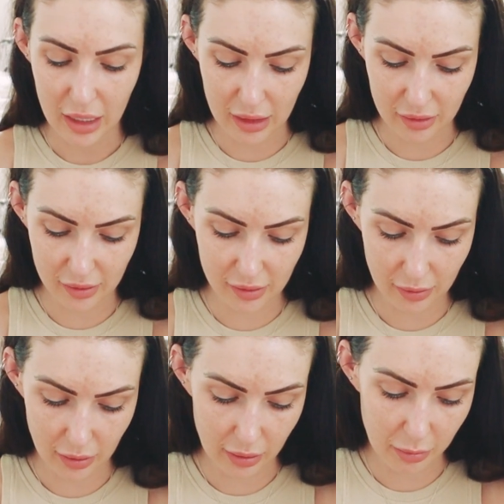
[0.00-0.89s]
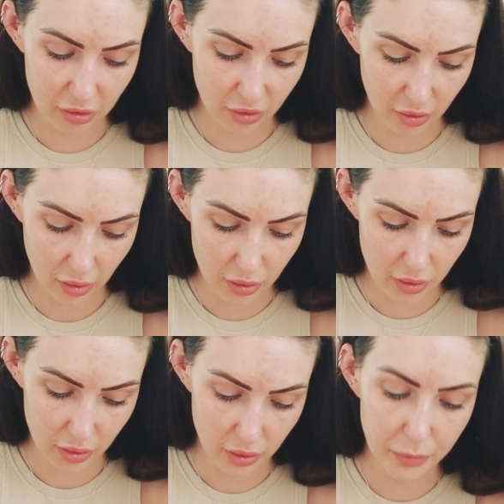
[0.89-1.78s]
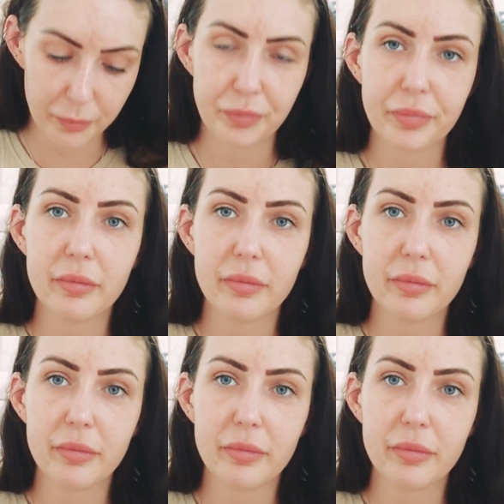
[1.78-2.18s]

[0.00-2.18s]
Let me show you.